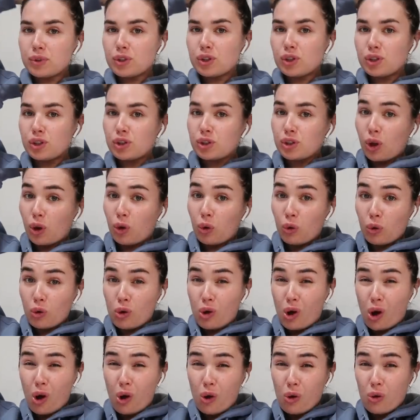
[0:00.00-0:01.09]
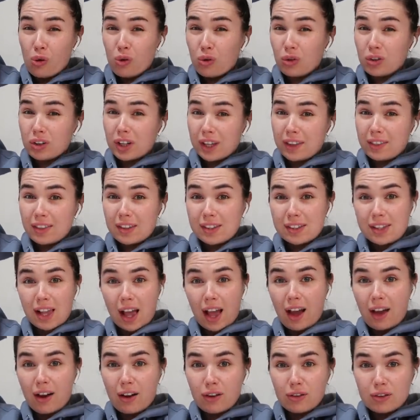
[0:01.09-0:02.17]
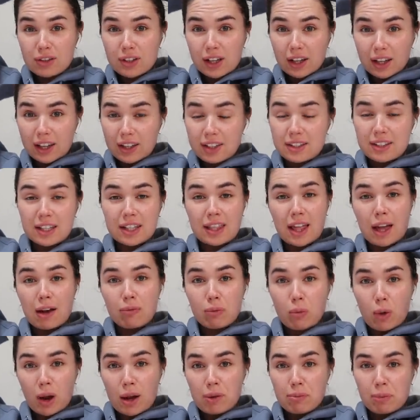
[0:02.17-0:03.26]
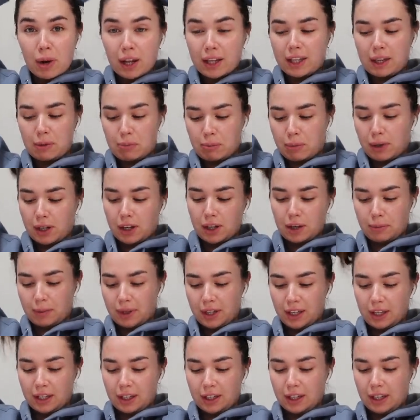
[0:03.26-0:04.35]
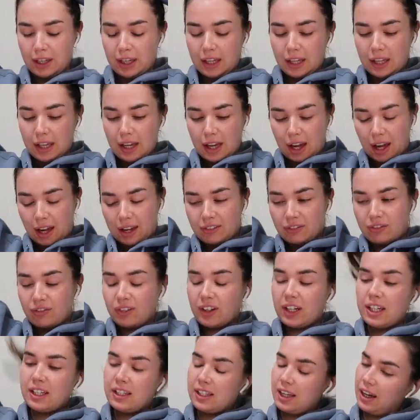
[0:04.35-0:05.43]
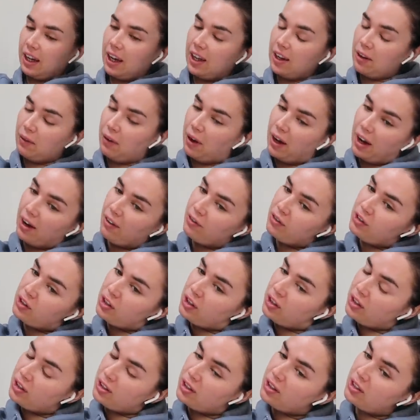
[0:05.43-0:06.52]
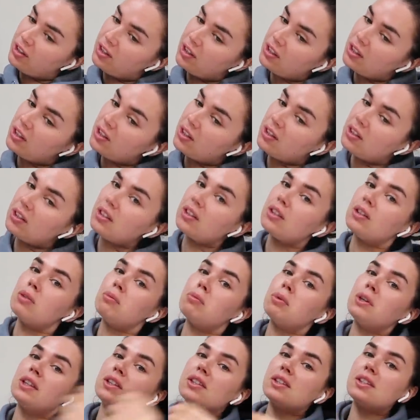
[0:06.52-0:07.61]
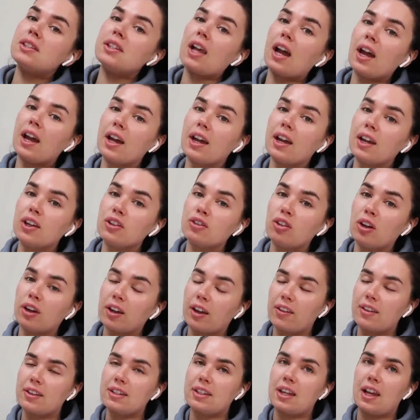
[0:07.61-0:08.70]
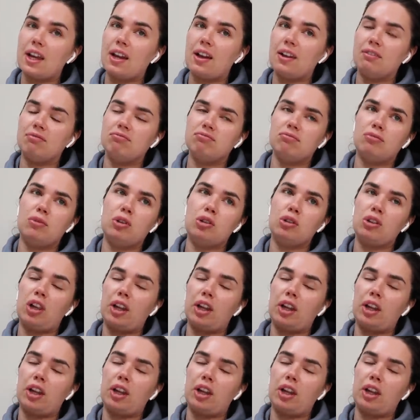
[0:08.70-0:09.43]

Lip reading: so cold in this house. Like, can you see that white blanket below me? I'm freezing. Anyway, I've just been sat here trying to get this, well,